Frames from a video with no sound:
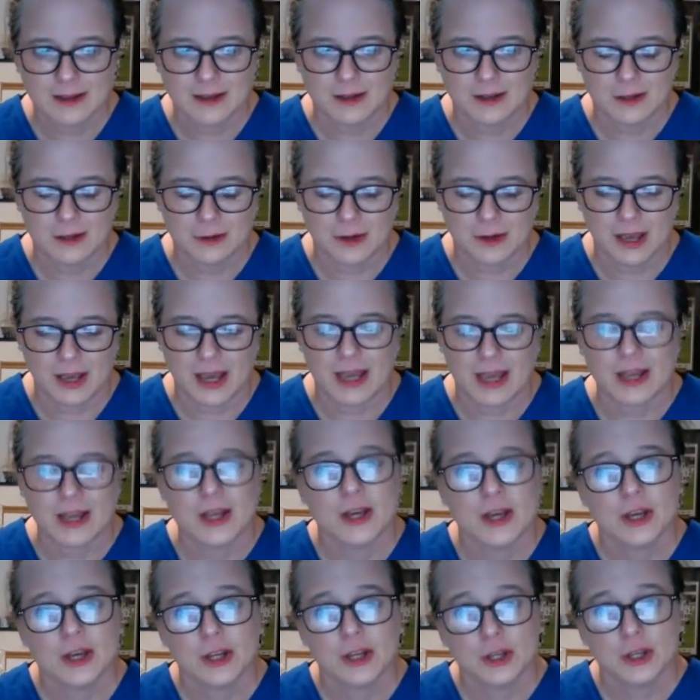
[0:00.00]
okay,
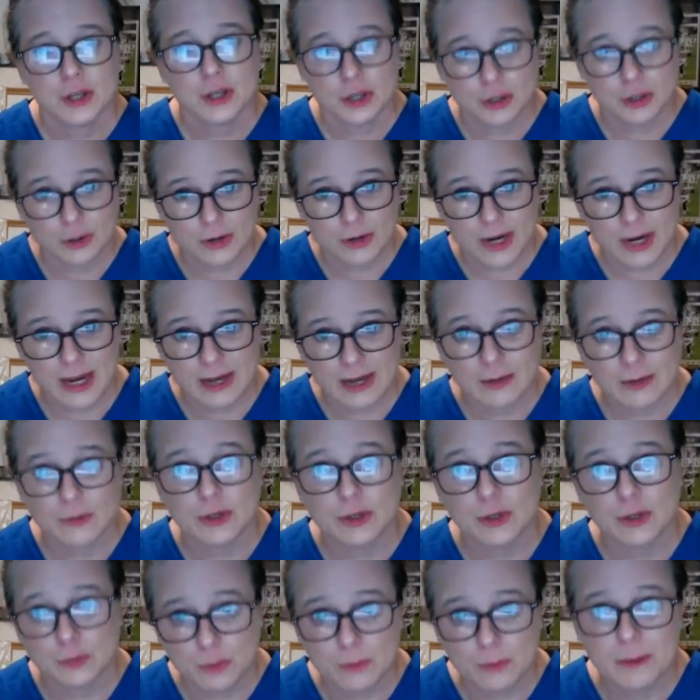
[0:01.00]
your grade,
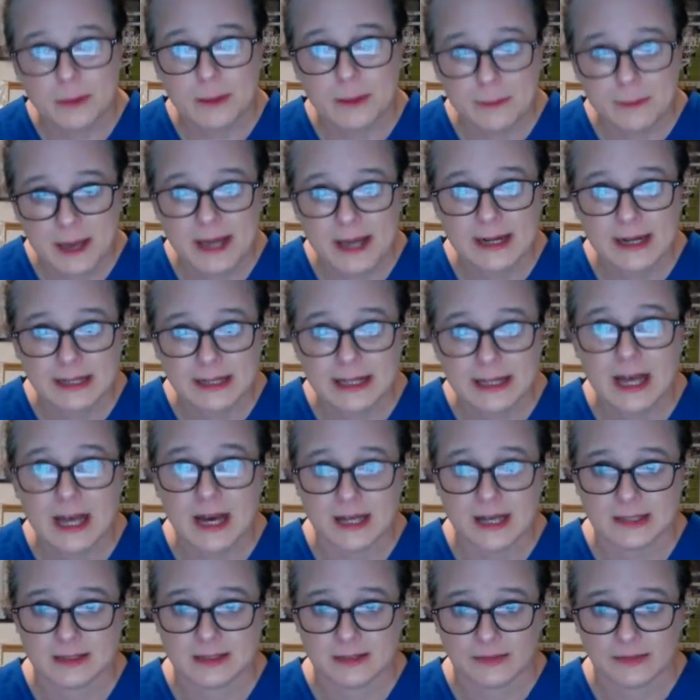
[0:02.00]
you will be
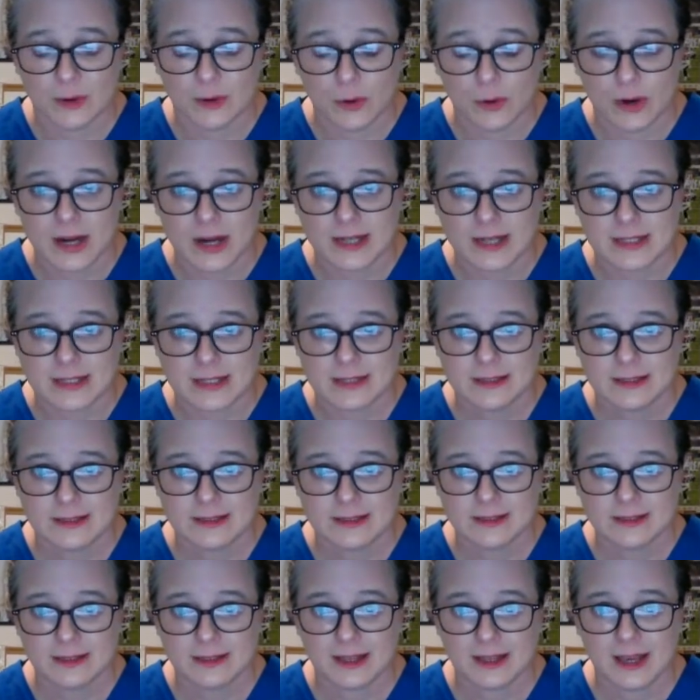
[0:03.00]
penalized for it.
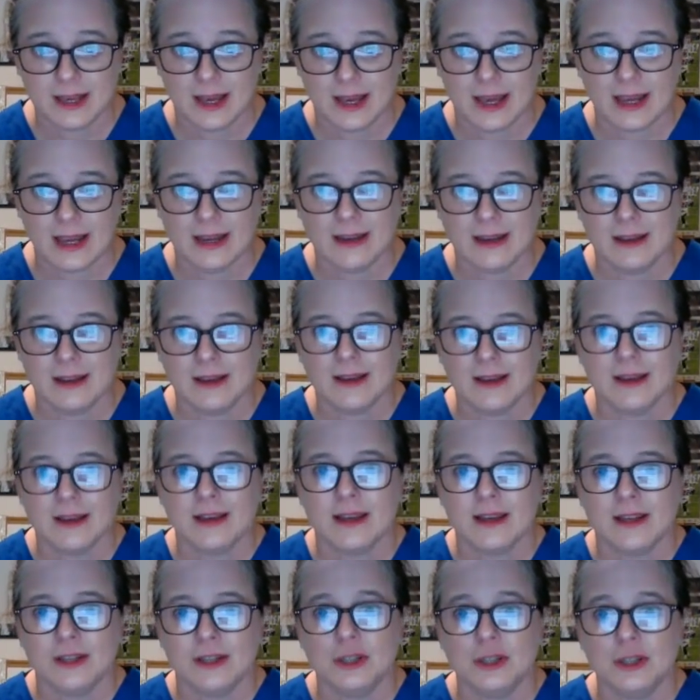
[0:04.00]
Okay,
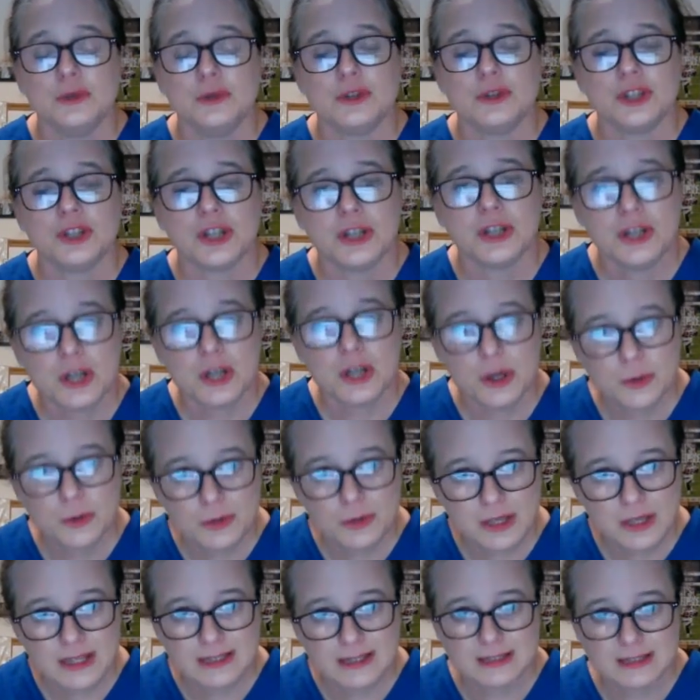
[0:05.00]
you should know
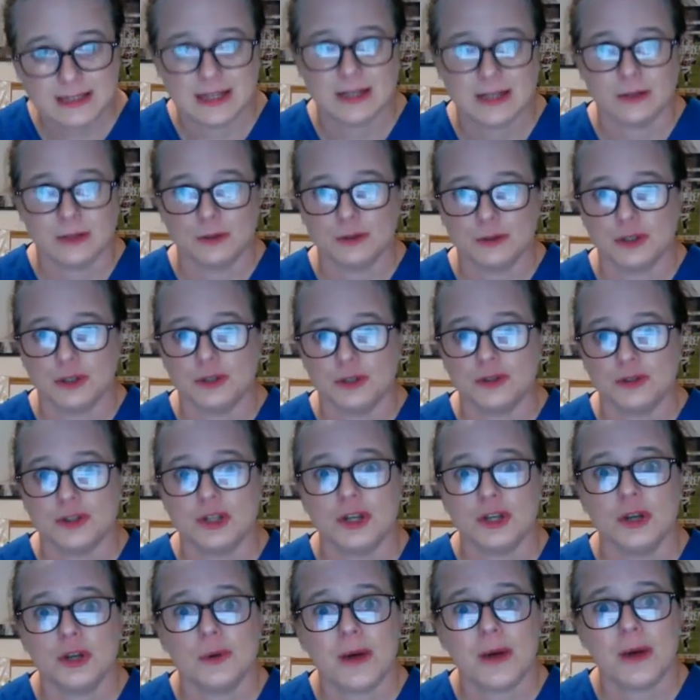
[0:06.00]
these skills. You
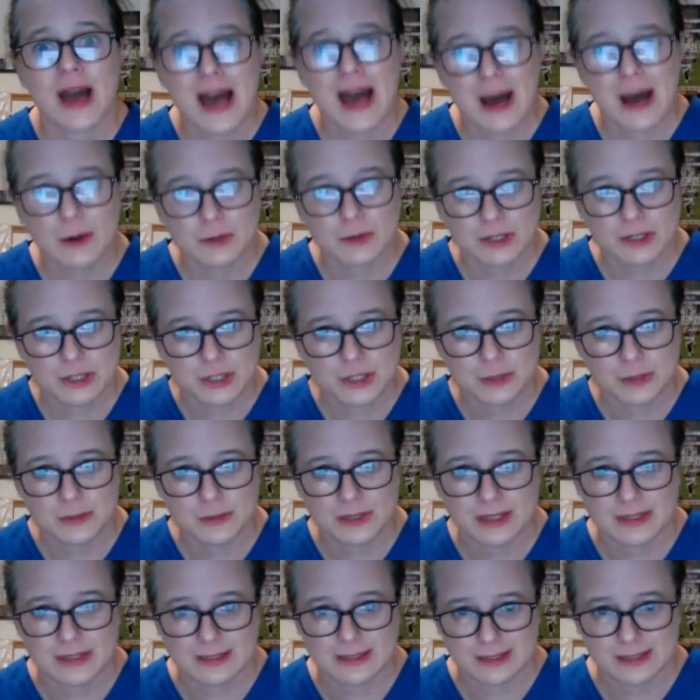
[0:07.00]
should know how to do
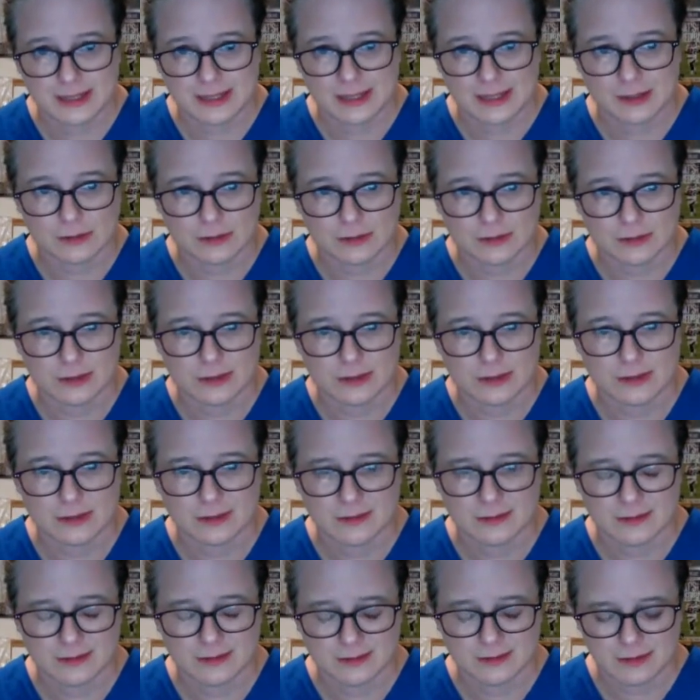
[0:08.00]
these skills.
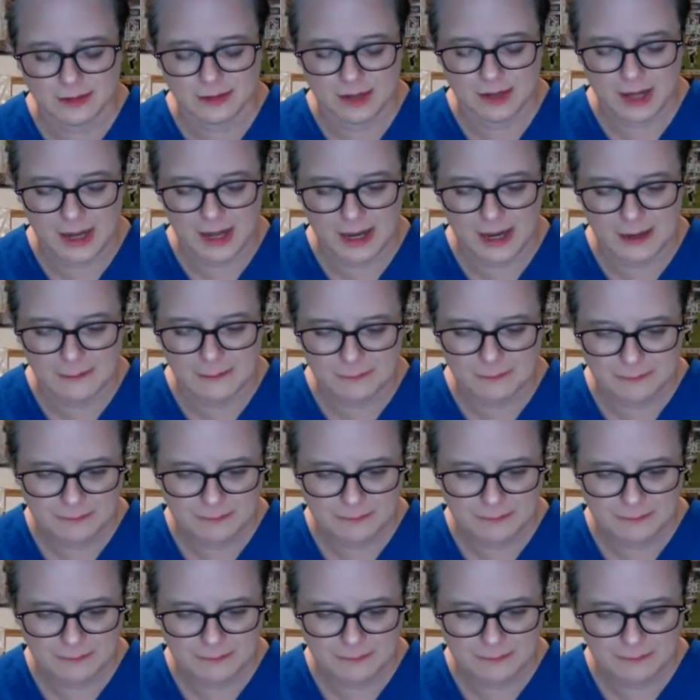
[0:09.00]
Okay,